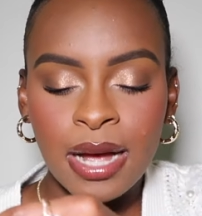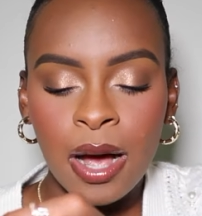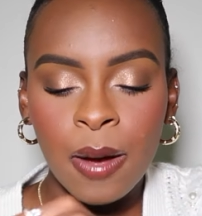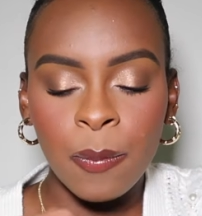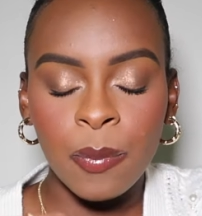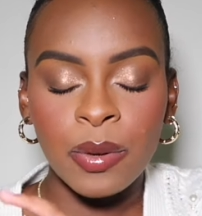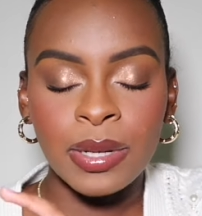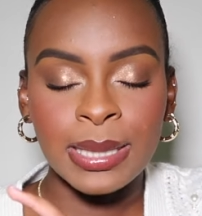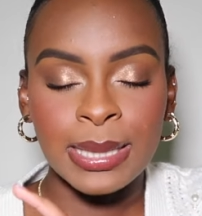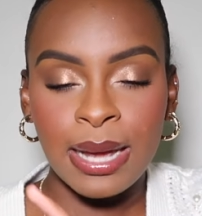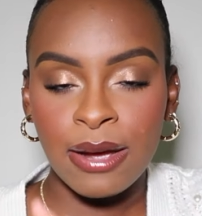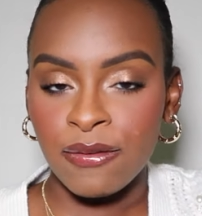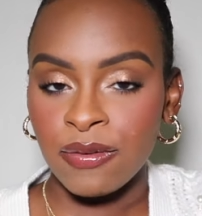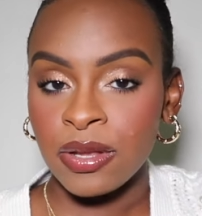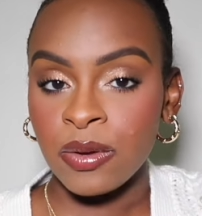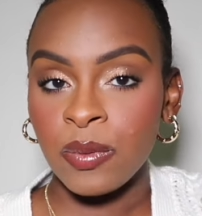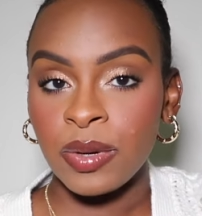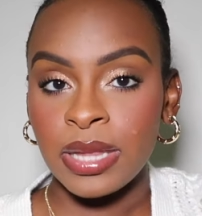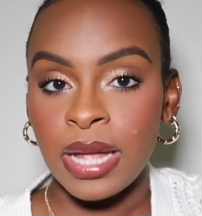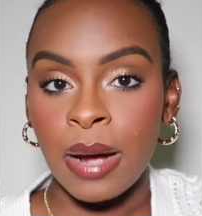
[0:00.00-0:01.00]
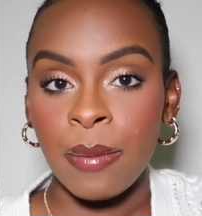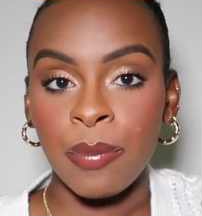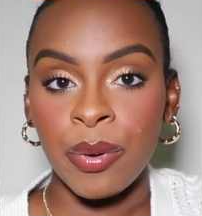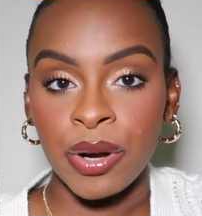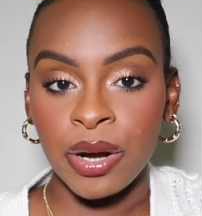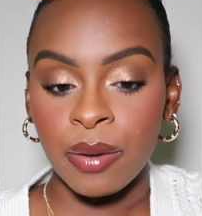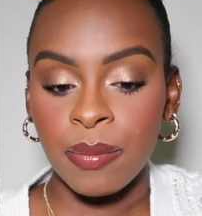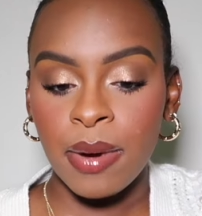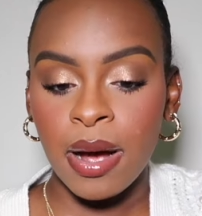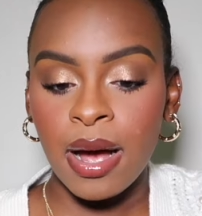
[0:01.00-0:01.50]
up definitely with that
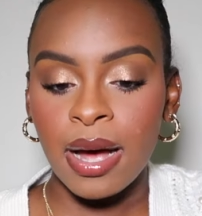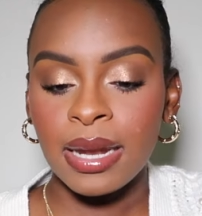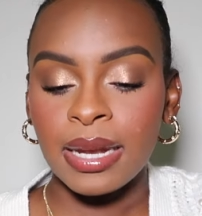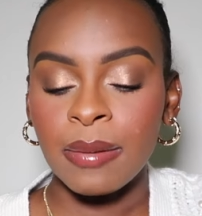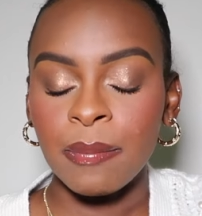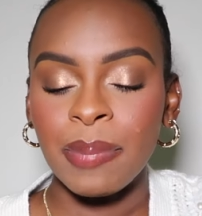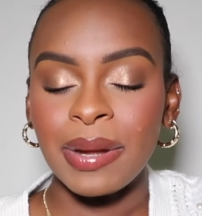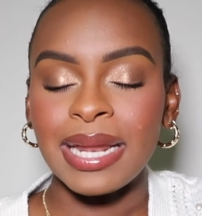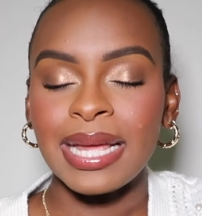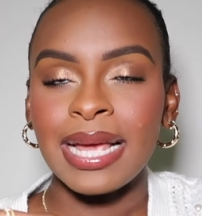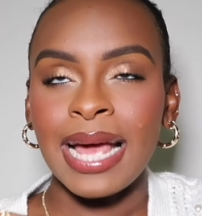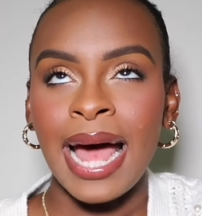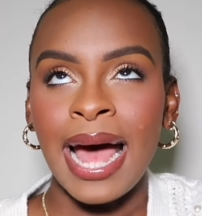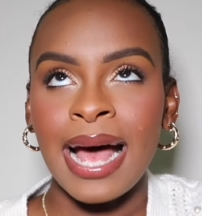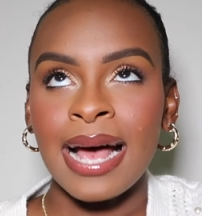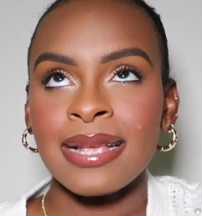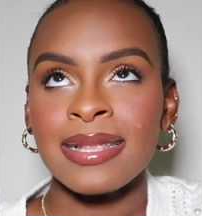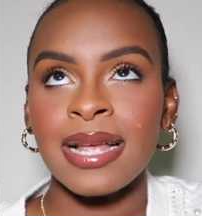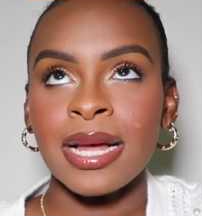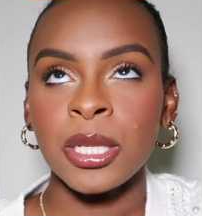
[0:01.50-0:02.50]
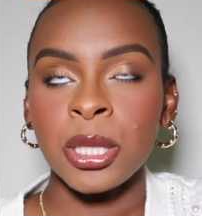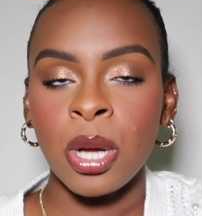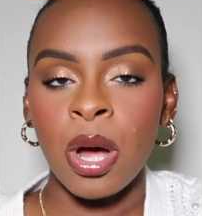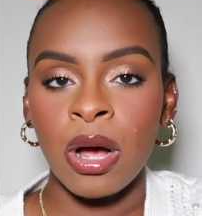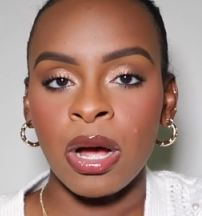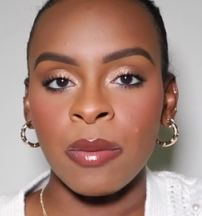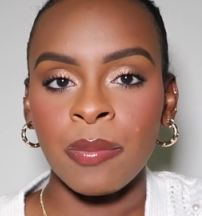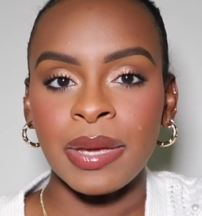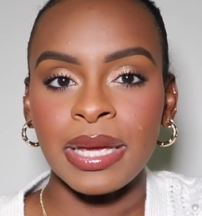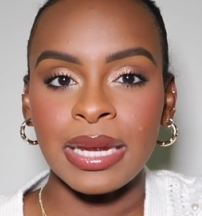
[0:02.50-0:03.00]
bergamot, but it has that
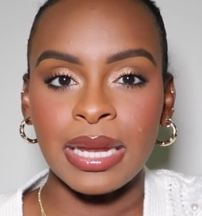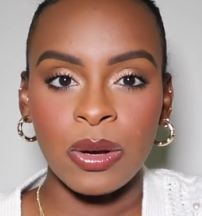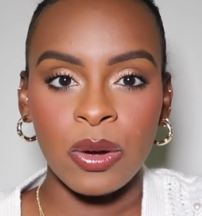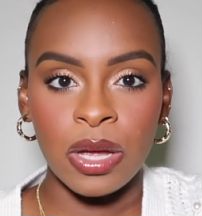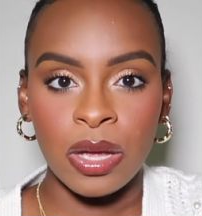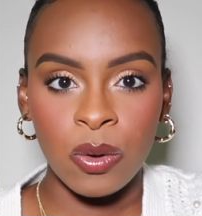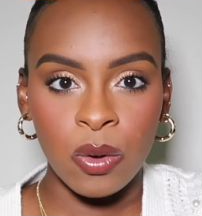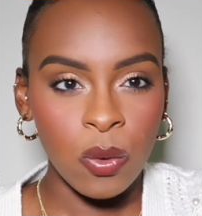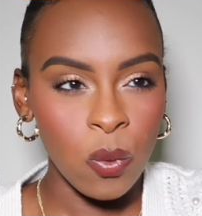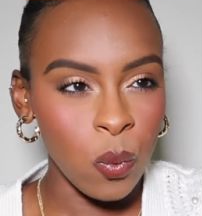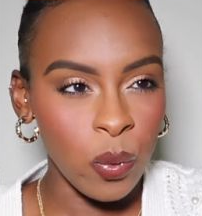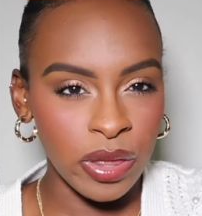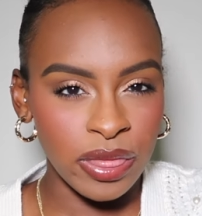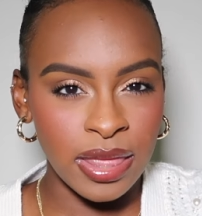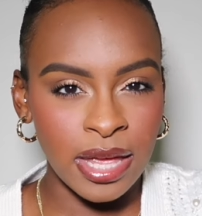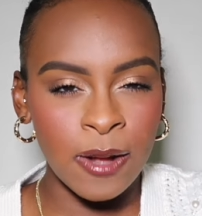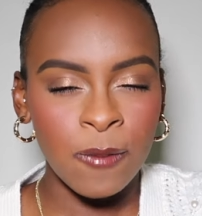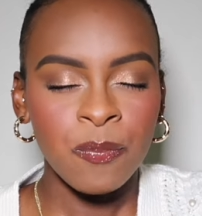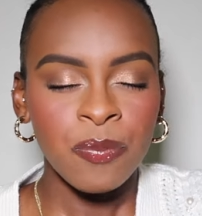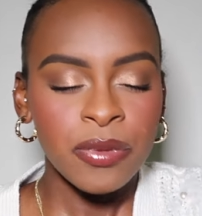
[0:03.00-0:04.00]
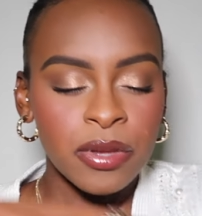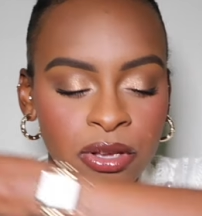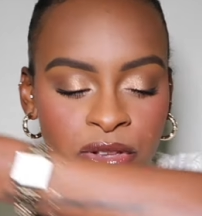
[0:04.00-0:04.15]
tonka bean with it.